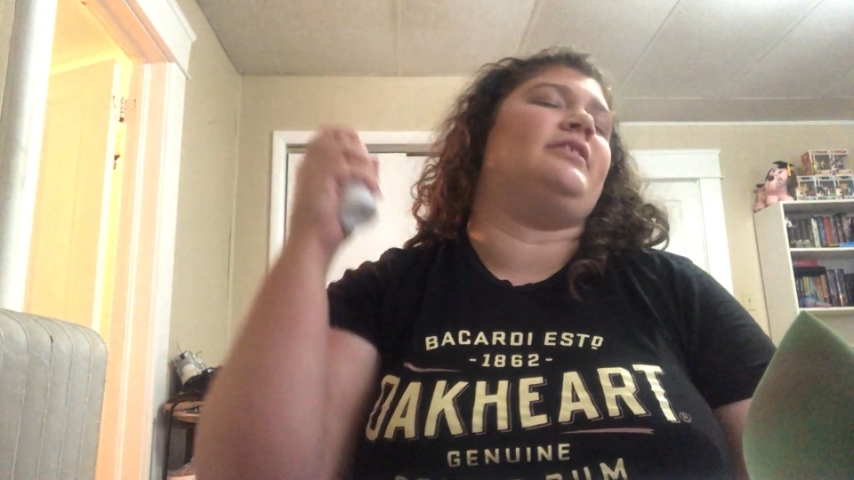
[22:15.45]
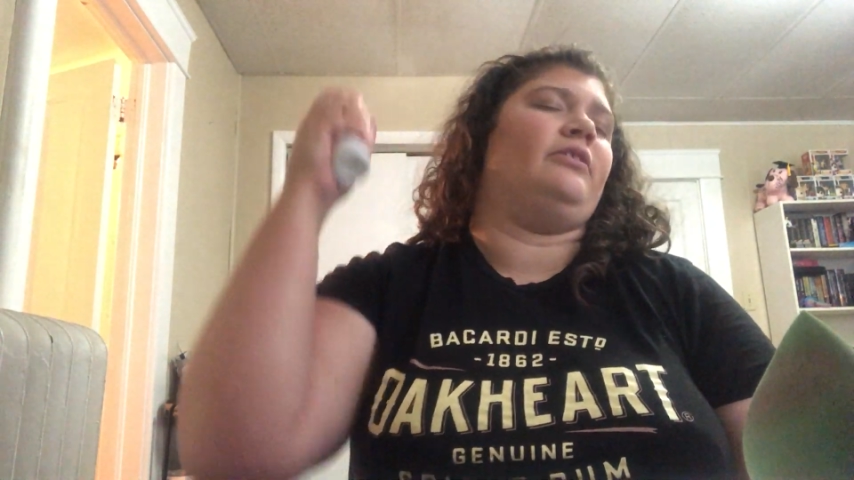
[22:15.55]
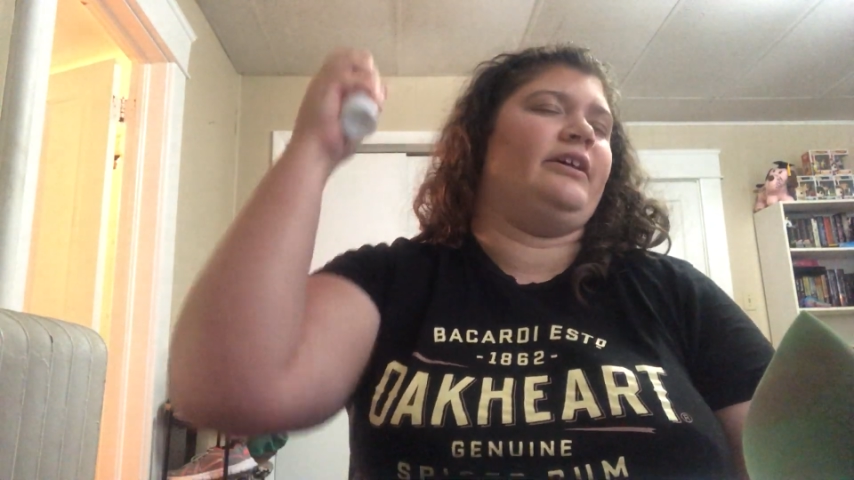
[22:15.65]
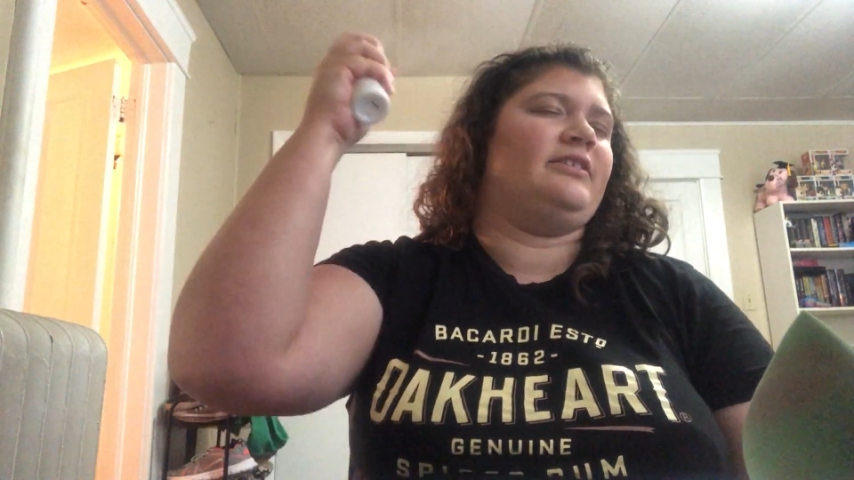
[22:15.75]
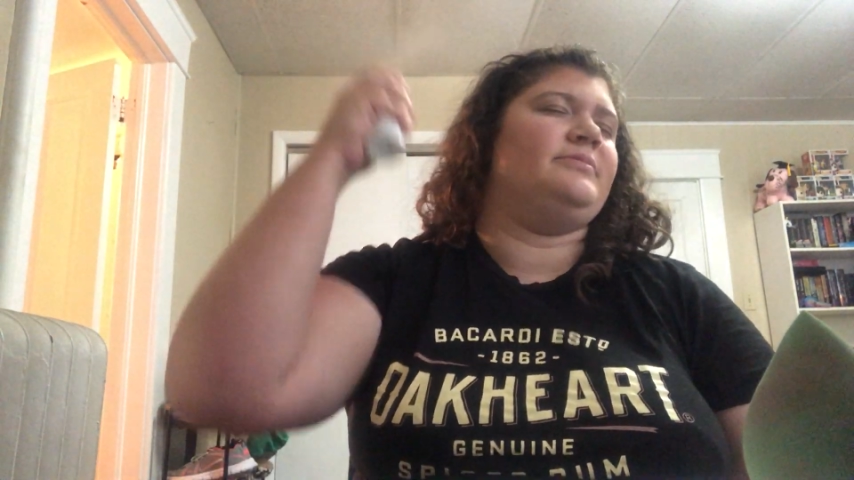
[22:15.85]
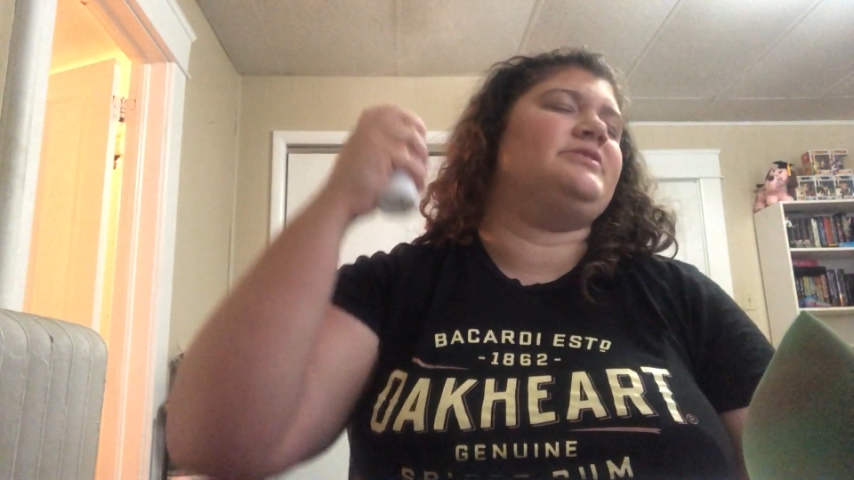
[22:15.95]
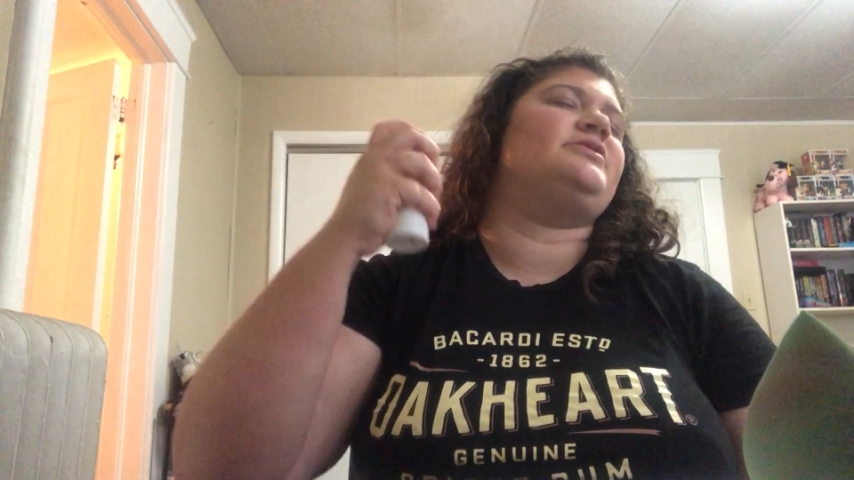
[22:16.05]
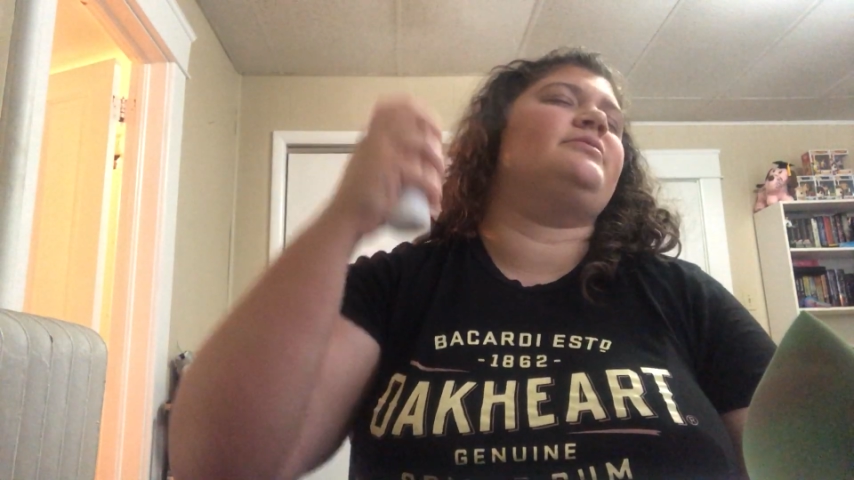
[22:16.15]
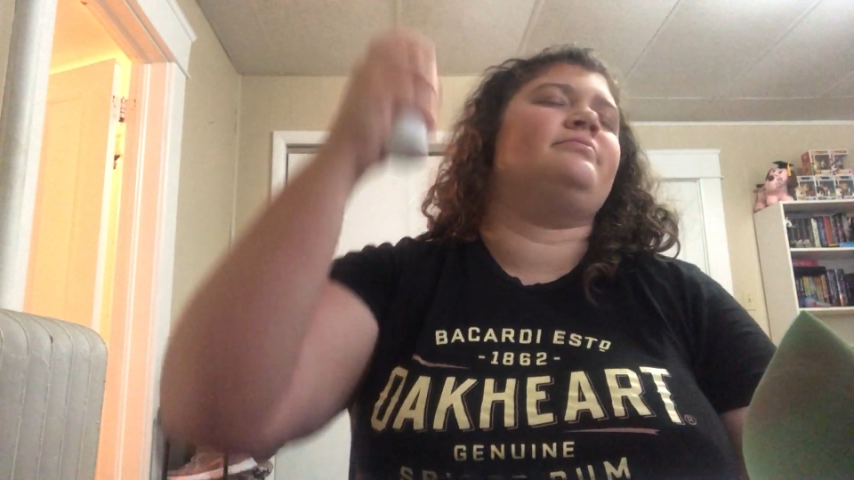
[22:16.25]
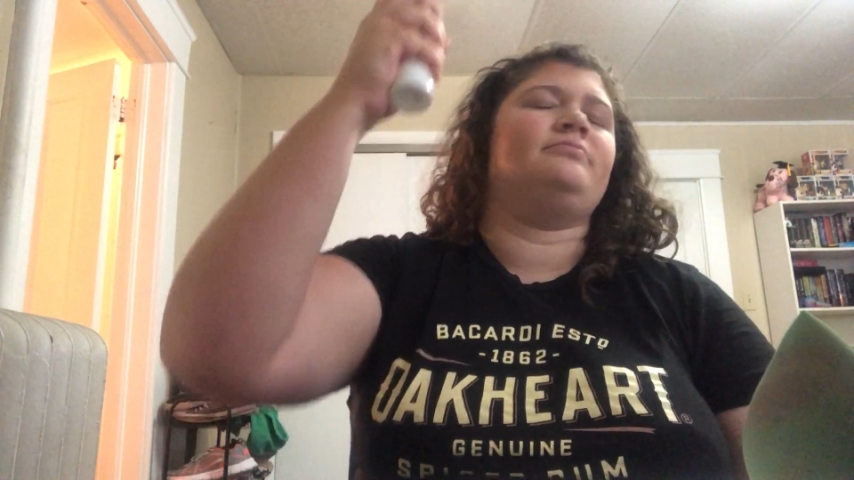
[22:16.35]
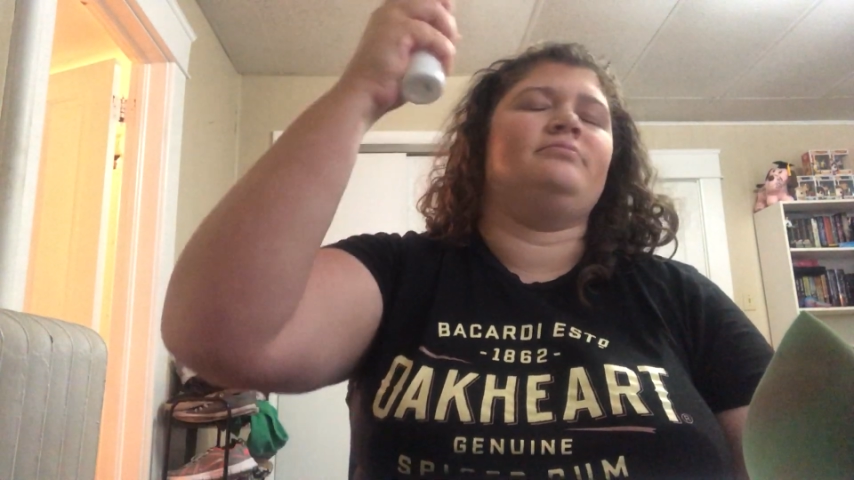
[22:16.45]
I don't like the mister.